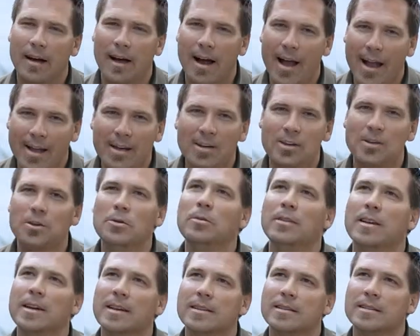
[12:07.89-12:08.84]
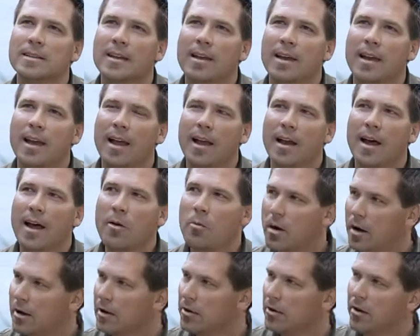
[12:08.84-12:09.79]
I can do this, and I
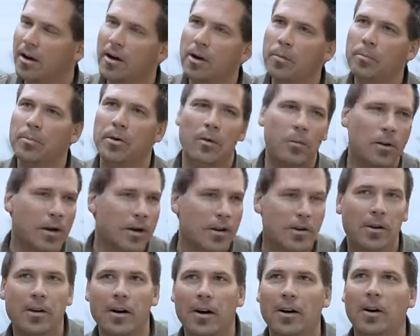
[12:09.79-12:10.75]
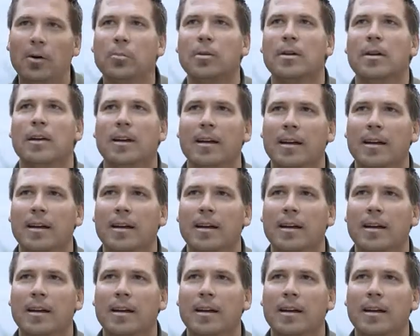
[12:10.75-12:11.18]
want your help, and I want your help,